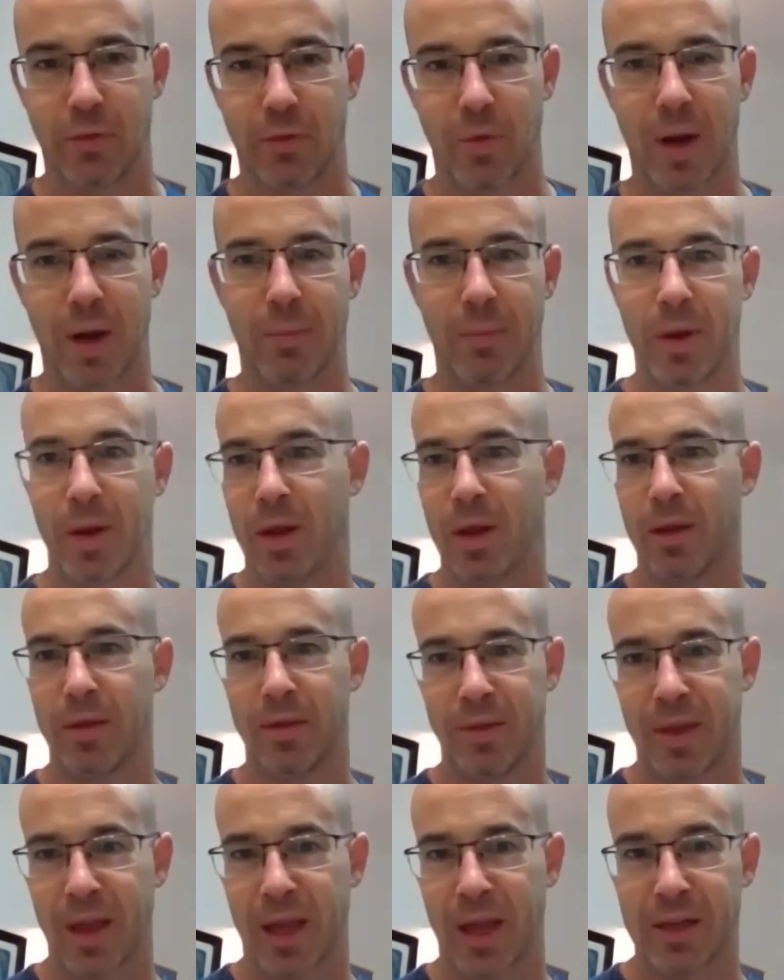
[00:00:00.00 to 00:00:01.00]
or when I'm in a
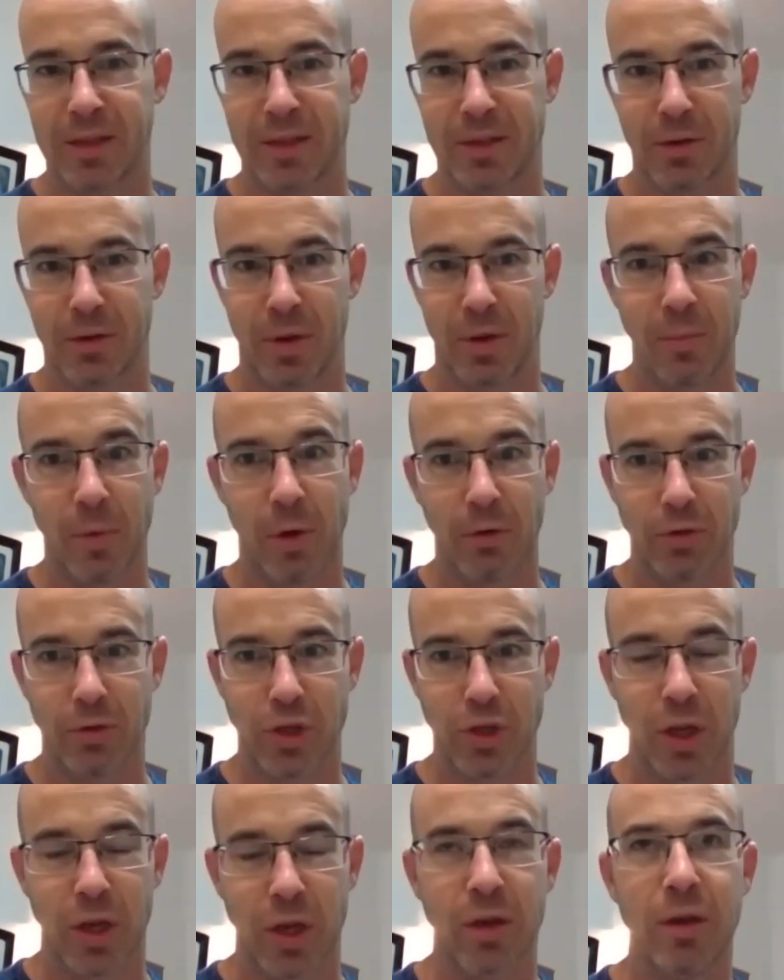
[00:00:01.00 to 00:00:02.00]
denser
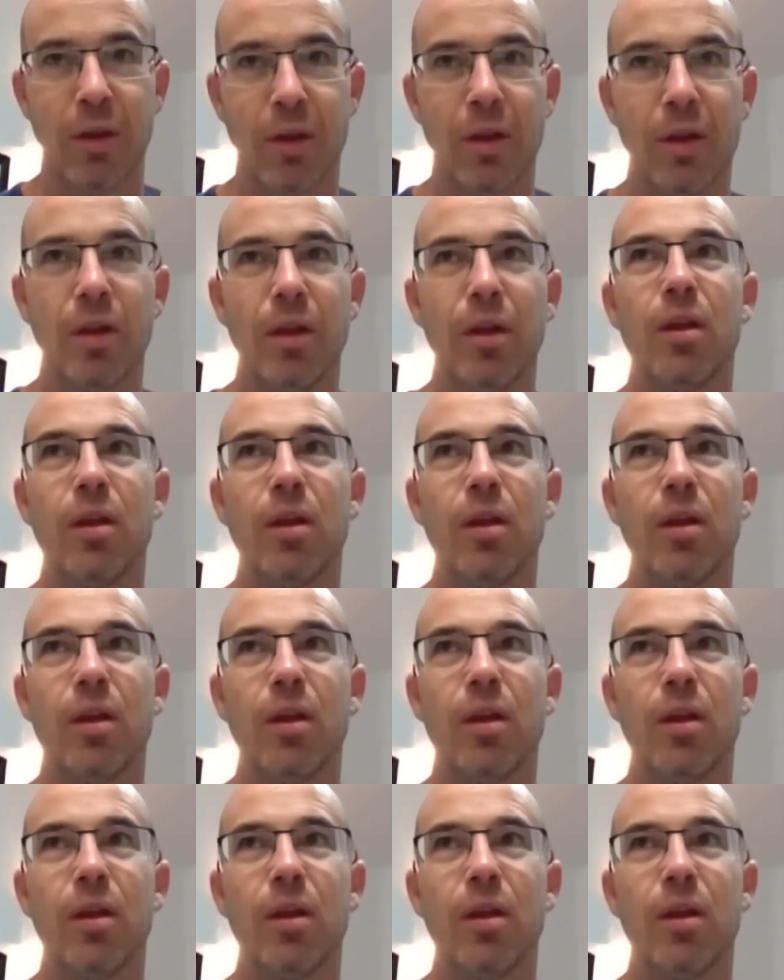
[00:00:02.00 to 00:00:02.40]
emotion,